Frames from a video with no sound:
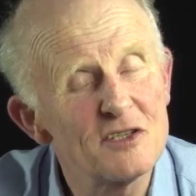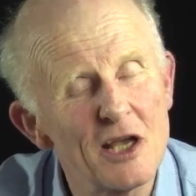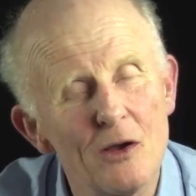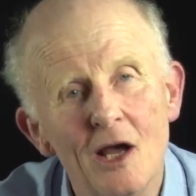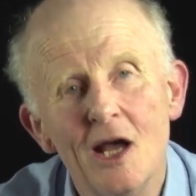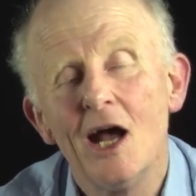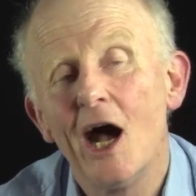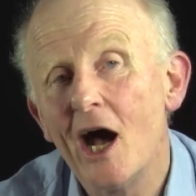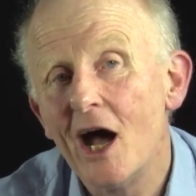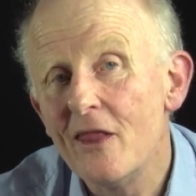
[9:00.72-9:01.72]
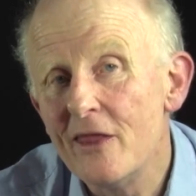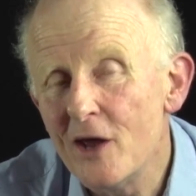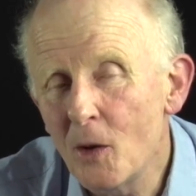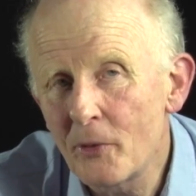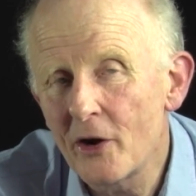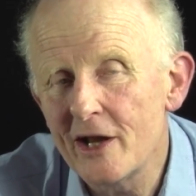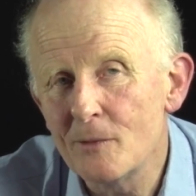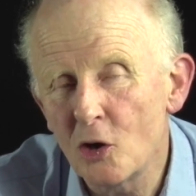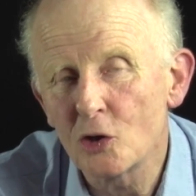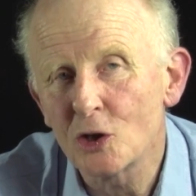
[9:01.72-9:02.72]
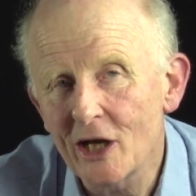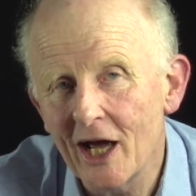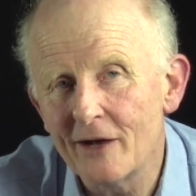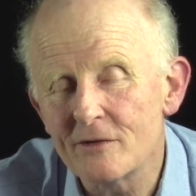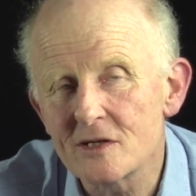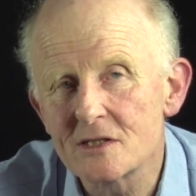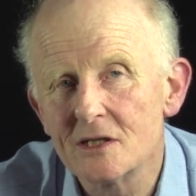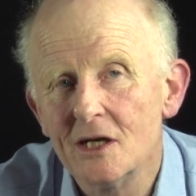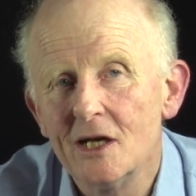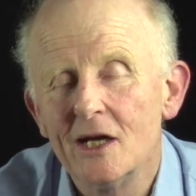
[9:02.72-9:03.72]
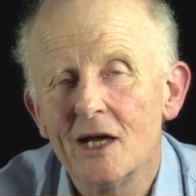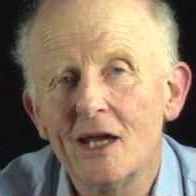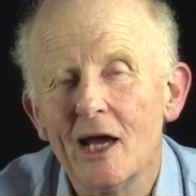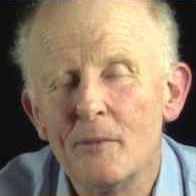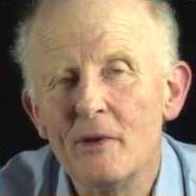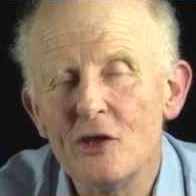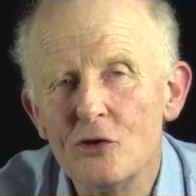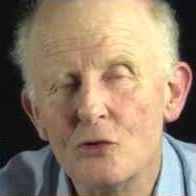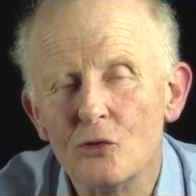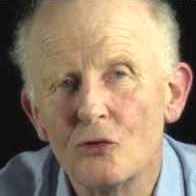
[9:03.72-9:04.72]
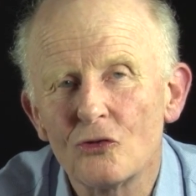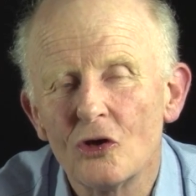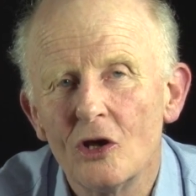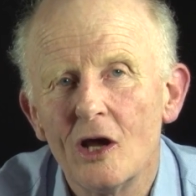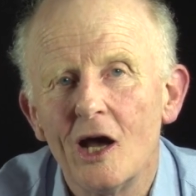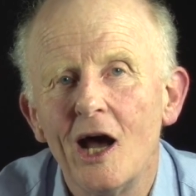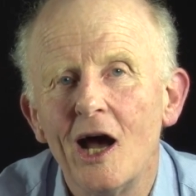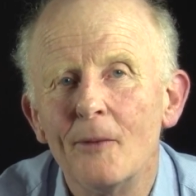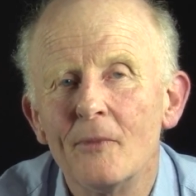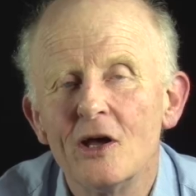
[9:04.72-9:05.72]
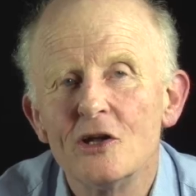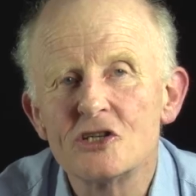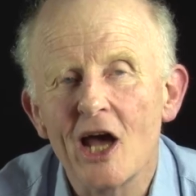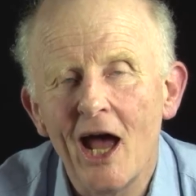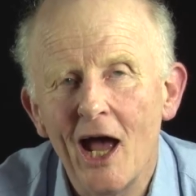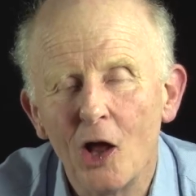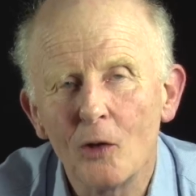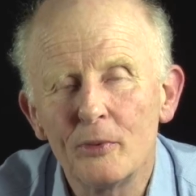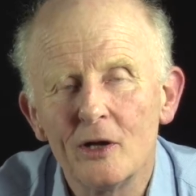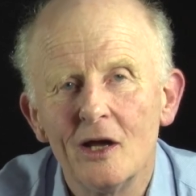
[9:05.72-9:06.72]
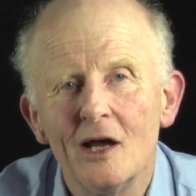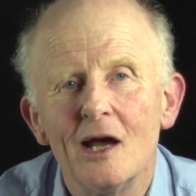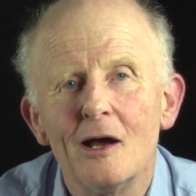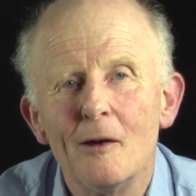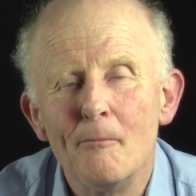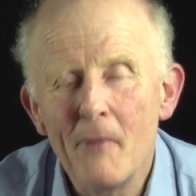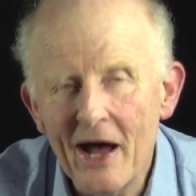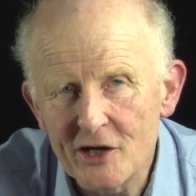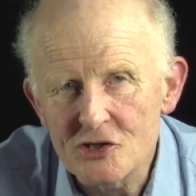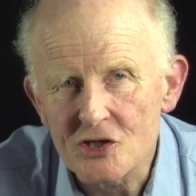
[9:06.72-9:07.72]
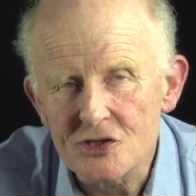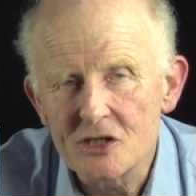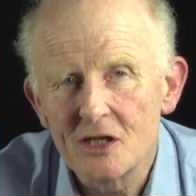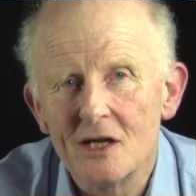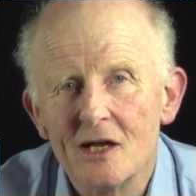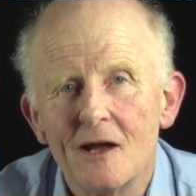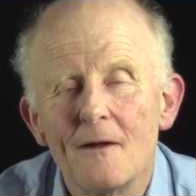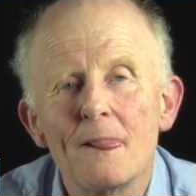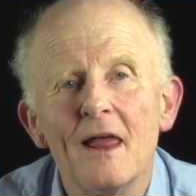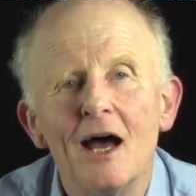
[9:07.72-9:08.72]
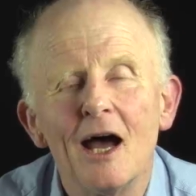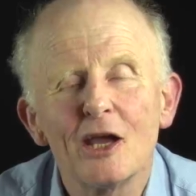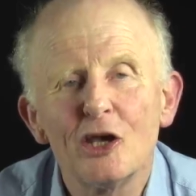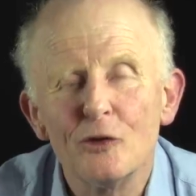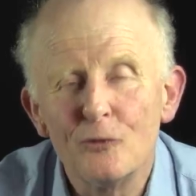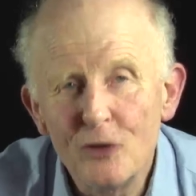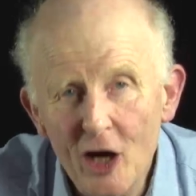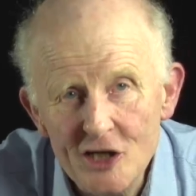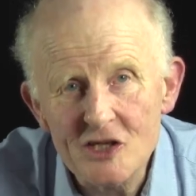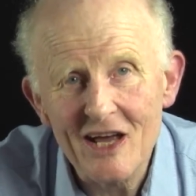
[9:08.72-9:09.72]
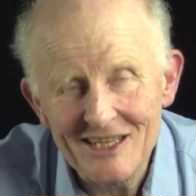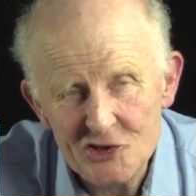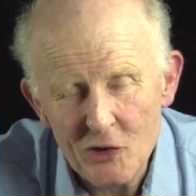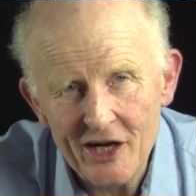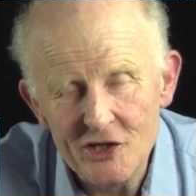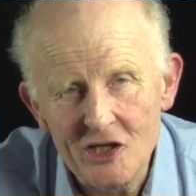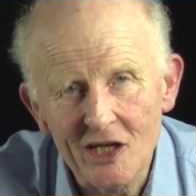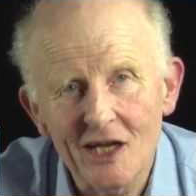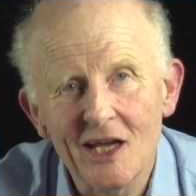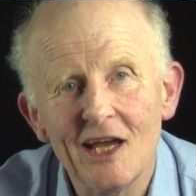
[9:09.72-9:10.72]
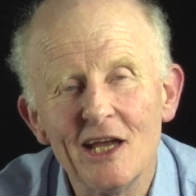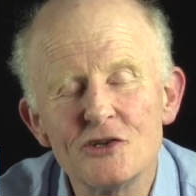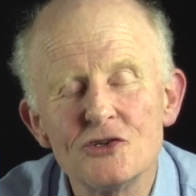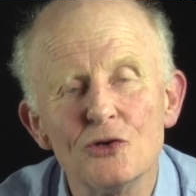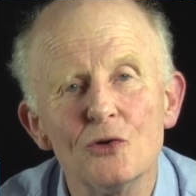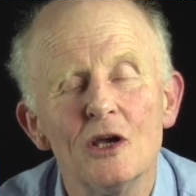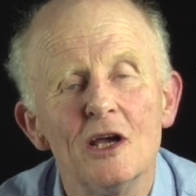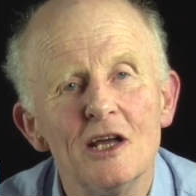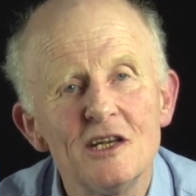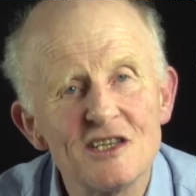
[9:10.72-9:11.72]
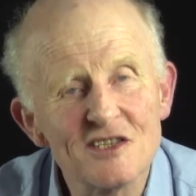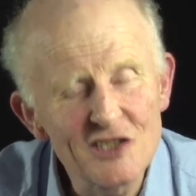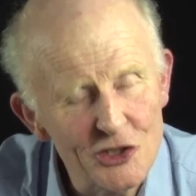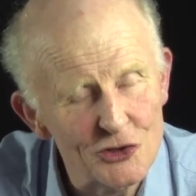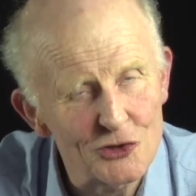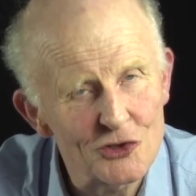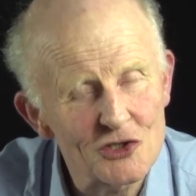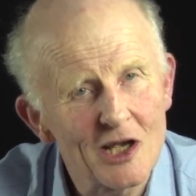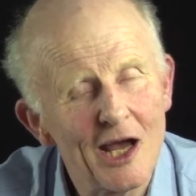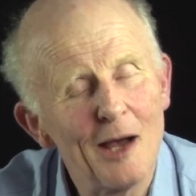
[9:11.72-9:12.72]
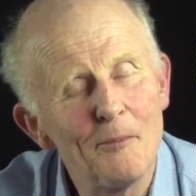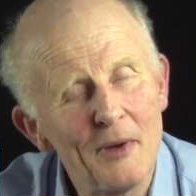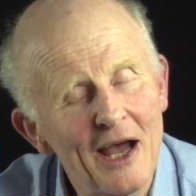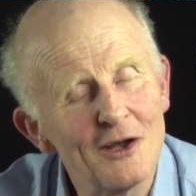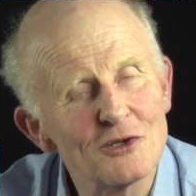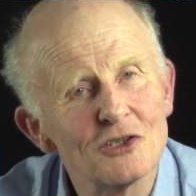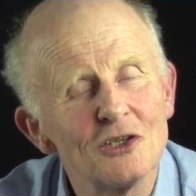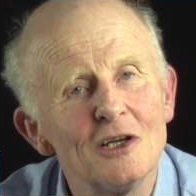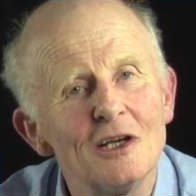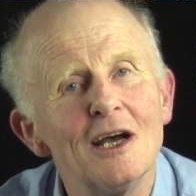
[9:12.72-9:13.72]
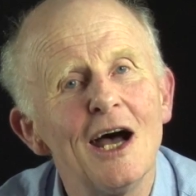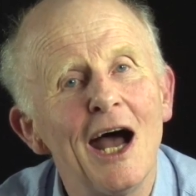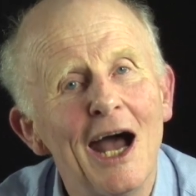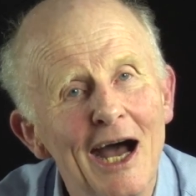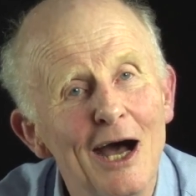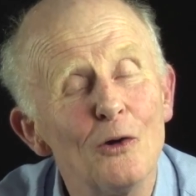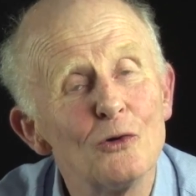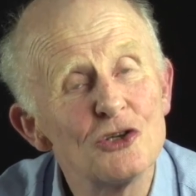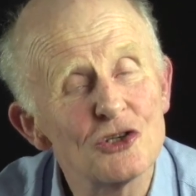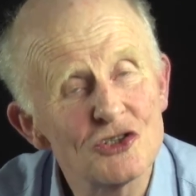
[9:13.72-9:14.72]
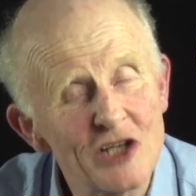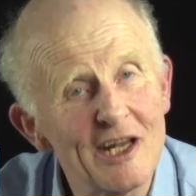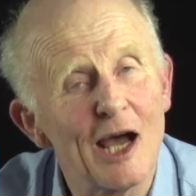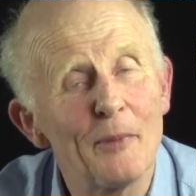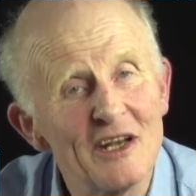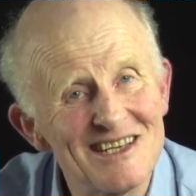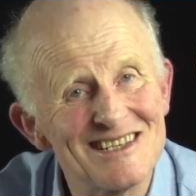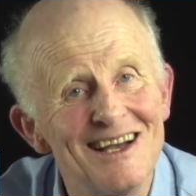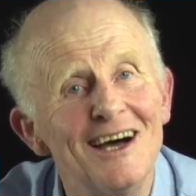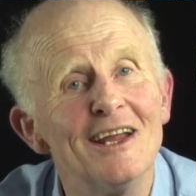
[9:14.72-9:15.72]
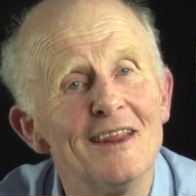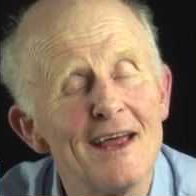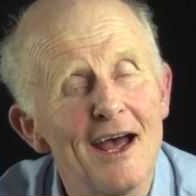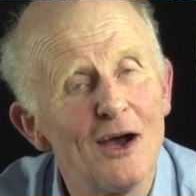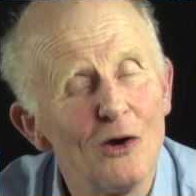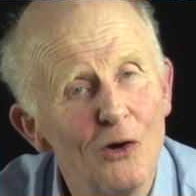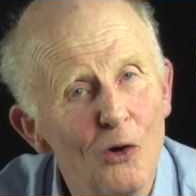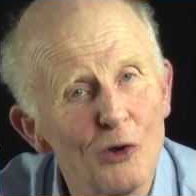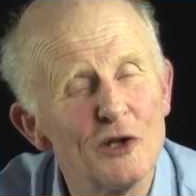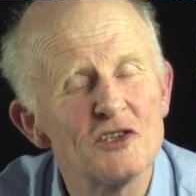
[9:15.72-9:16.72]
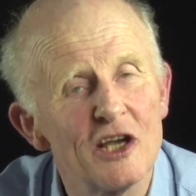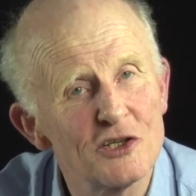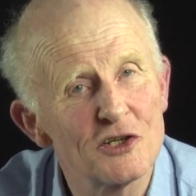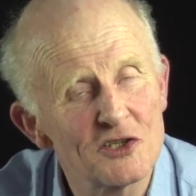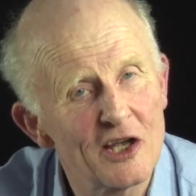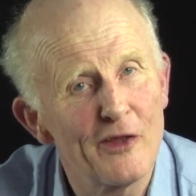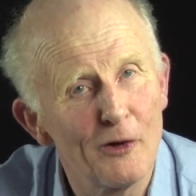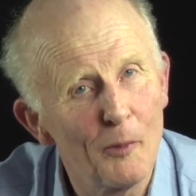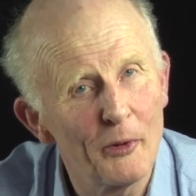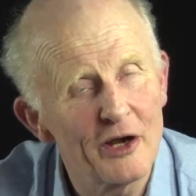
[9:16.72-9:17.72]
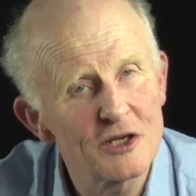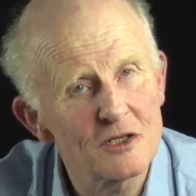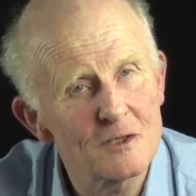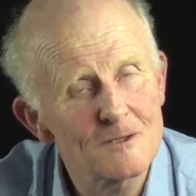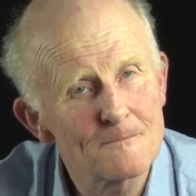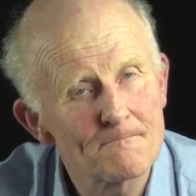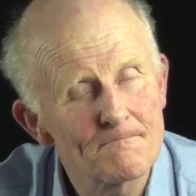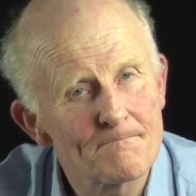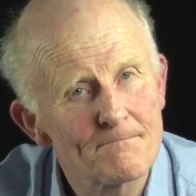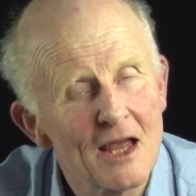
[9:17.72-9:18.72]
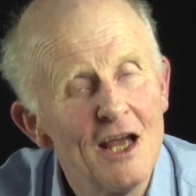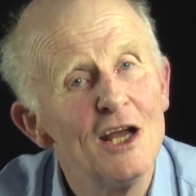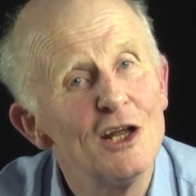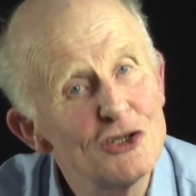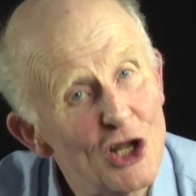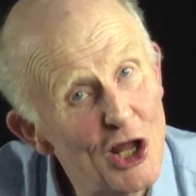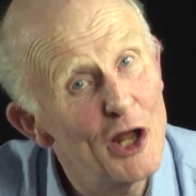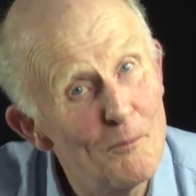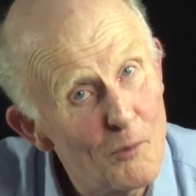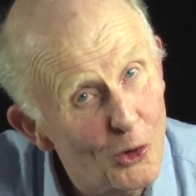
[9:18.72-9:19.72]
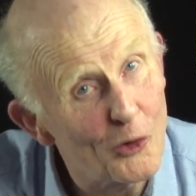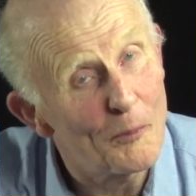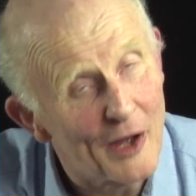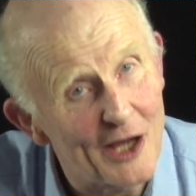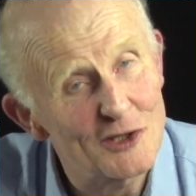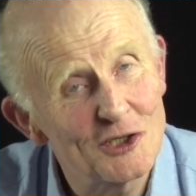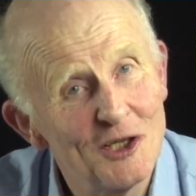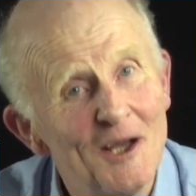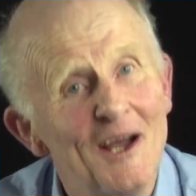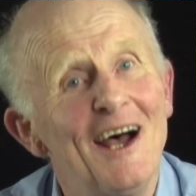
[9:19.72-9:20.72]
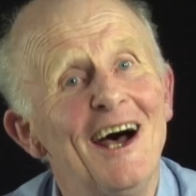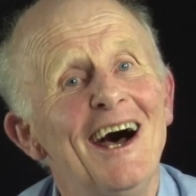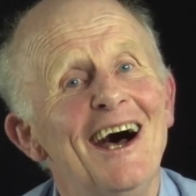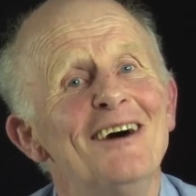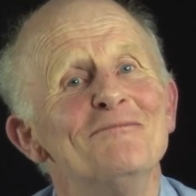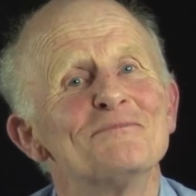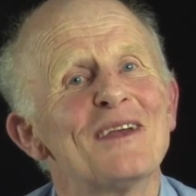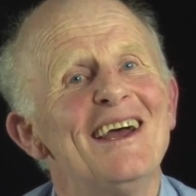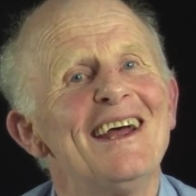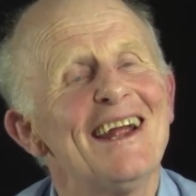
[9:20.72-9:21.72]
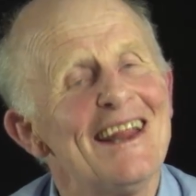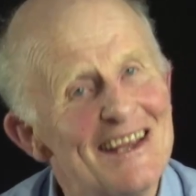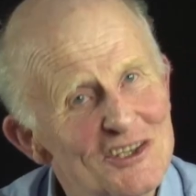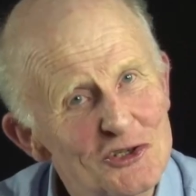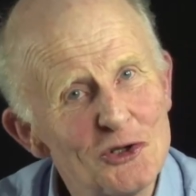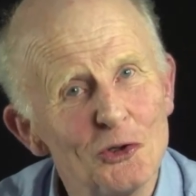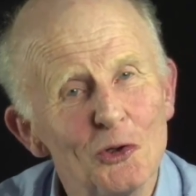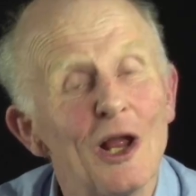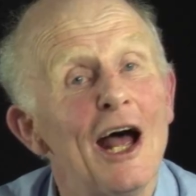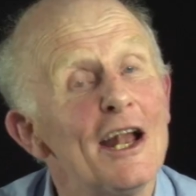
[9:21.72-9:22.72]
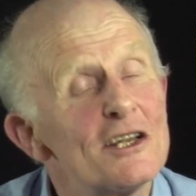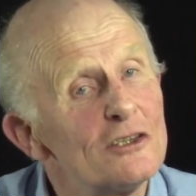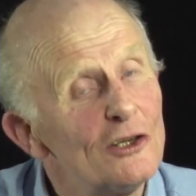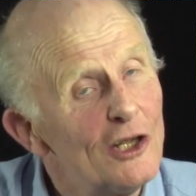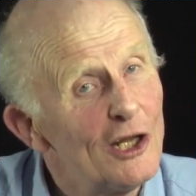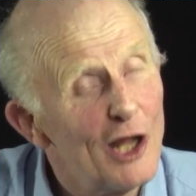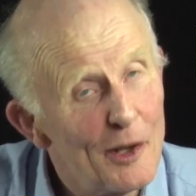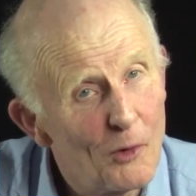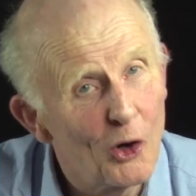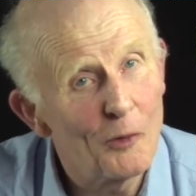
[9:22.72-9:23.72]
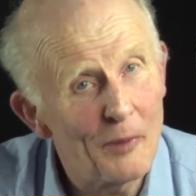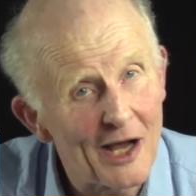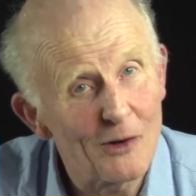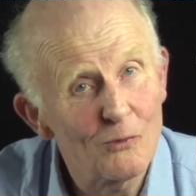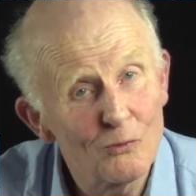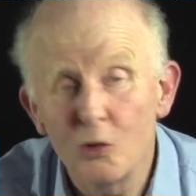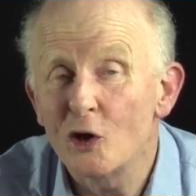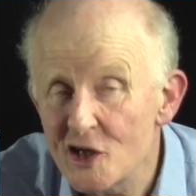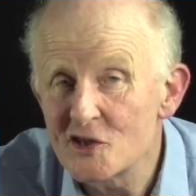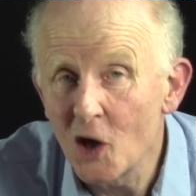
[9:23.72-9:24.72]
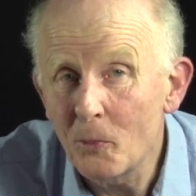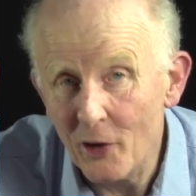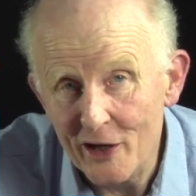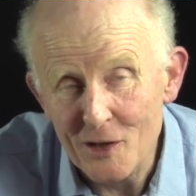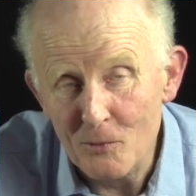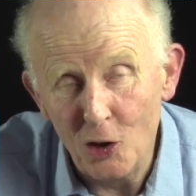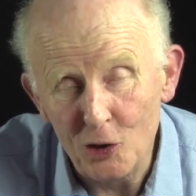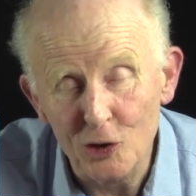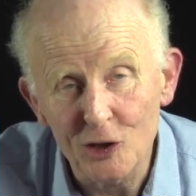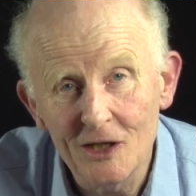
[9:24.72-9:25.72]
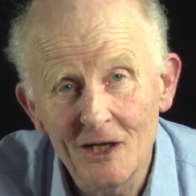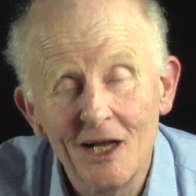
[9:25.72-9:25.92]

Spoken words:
So the operating model canvas can be used to help managers convert their strategy into decisions about how to set up and design their organizations and their operations. To learn more about this tool and to learn more about what is an operating model,